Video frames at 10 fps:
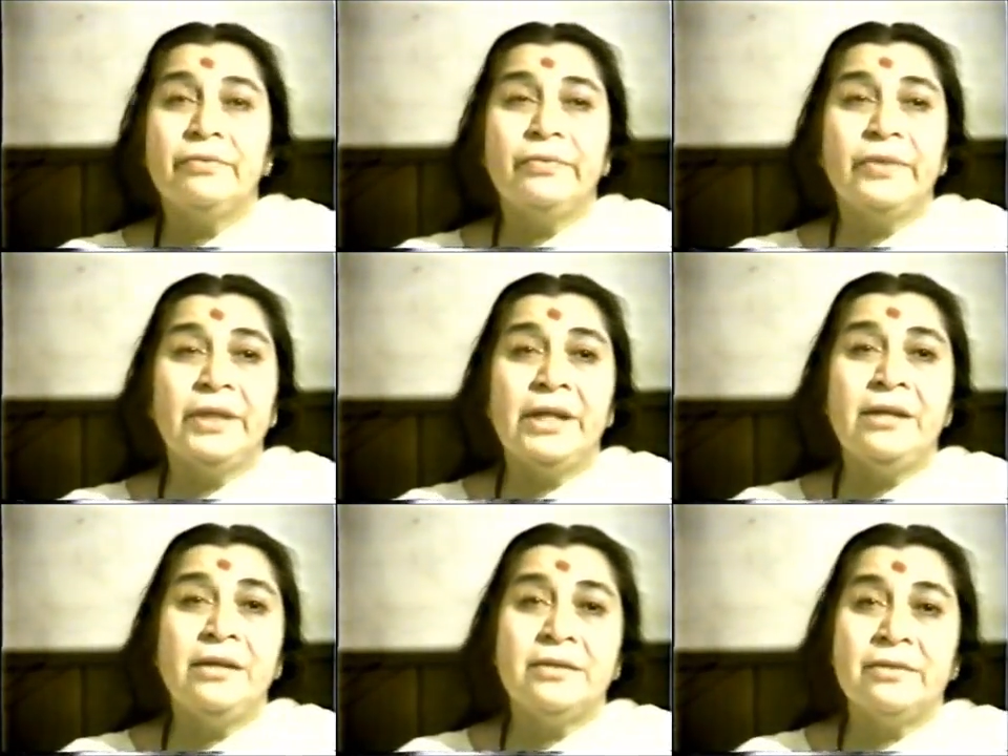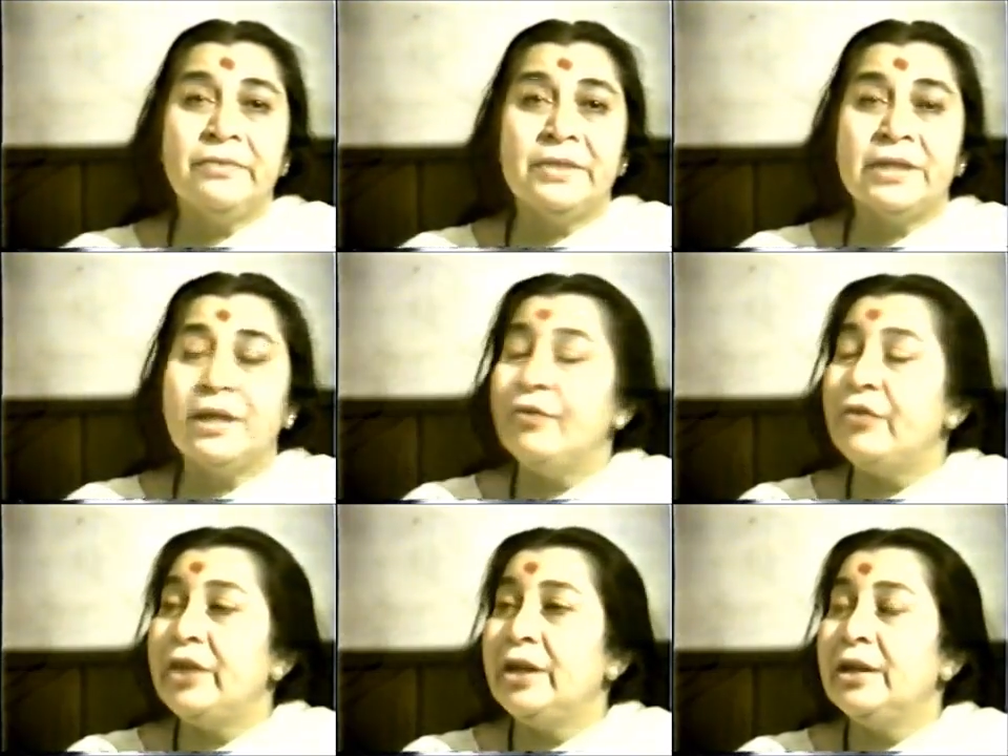of the greatness of this
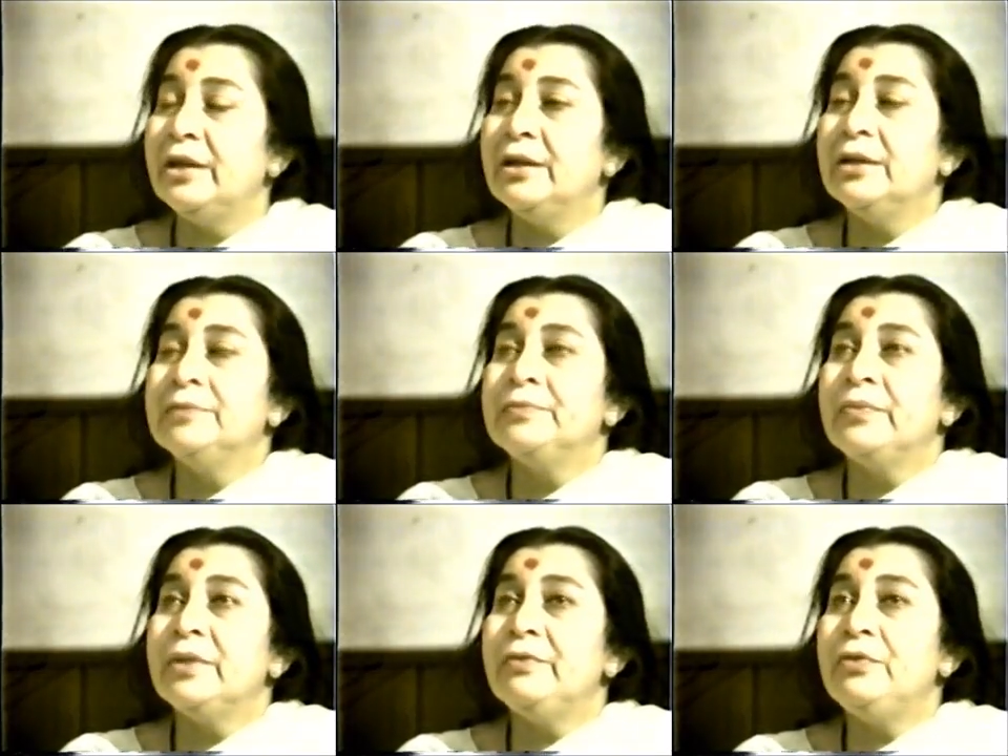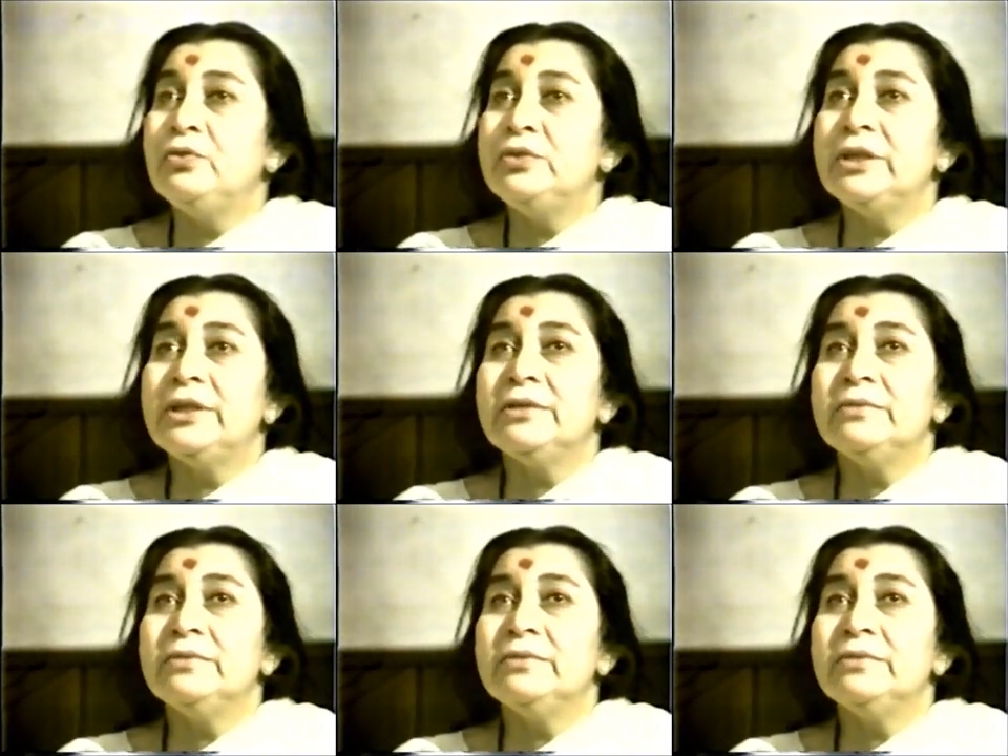country, the future